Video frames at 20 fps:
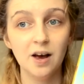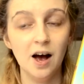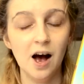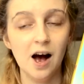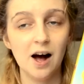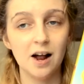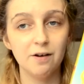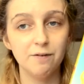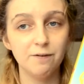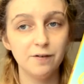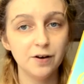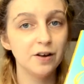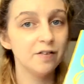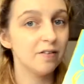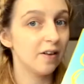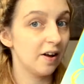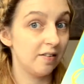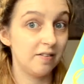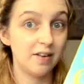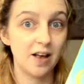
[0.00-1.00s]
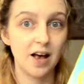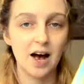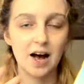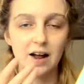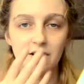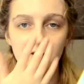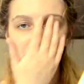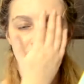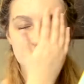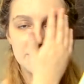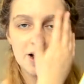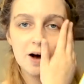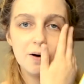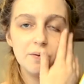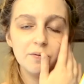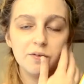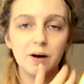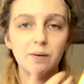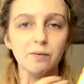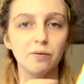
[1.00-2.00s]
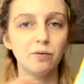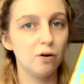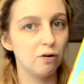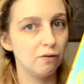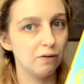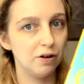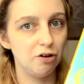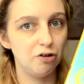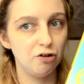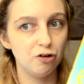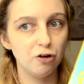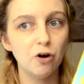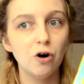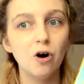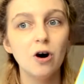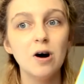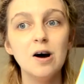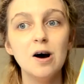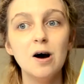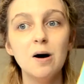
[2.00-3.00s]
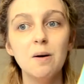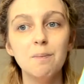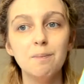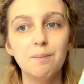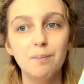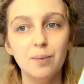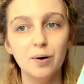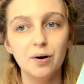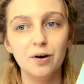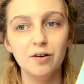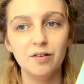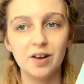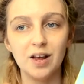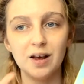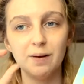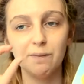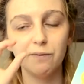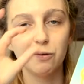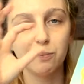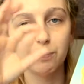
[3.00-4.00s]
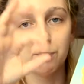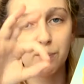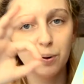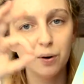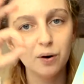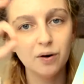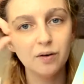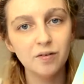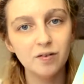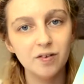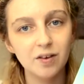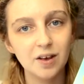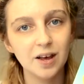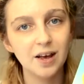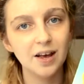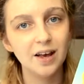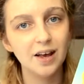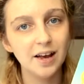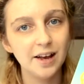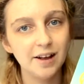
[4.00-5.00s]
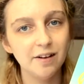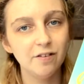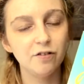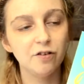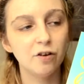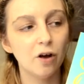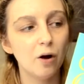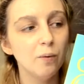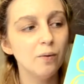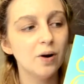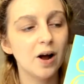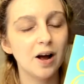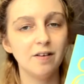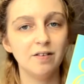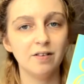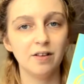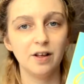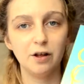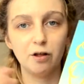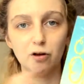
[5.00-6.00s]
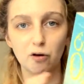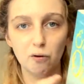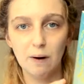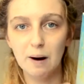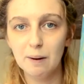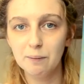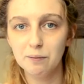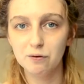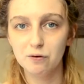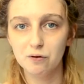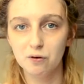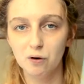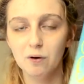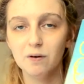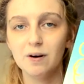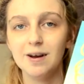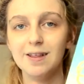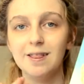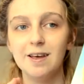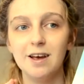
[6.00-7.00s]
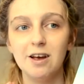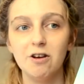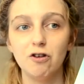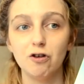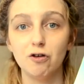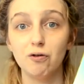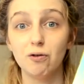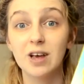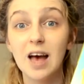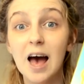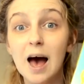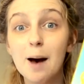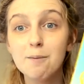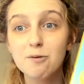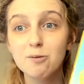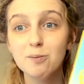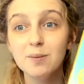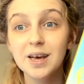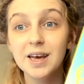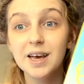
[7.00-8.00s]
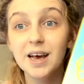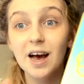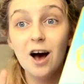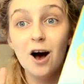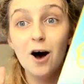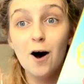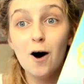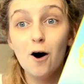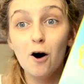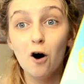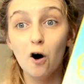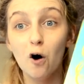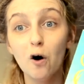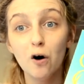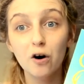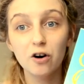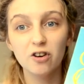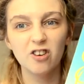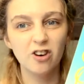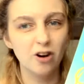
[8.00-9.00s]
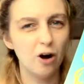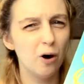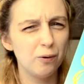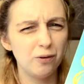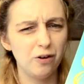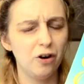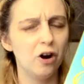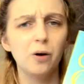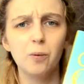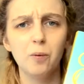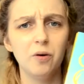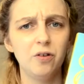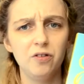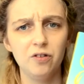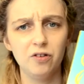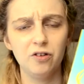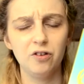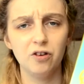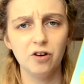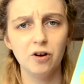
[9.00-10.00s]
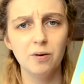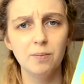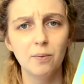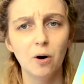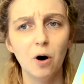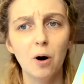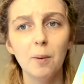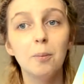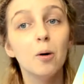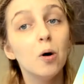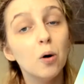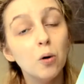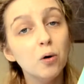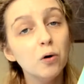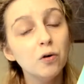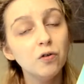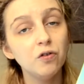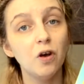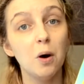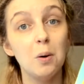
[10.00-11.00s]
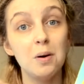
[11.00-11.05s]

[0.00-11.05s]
And at first, like I say, I had some doubts. I was not really sure, but it was put in so nicely throughout the story that it just kept me hooked and holding on and wanted to know more, but also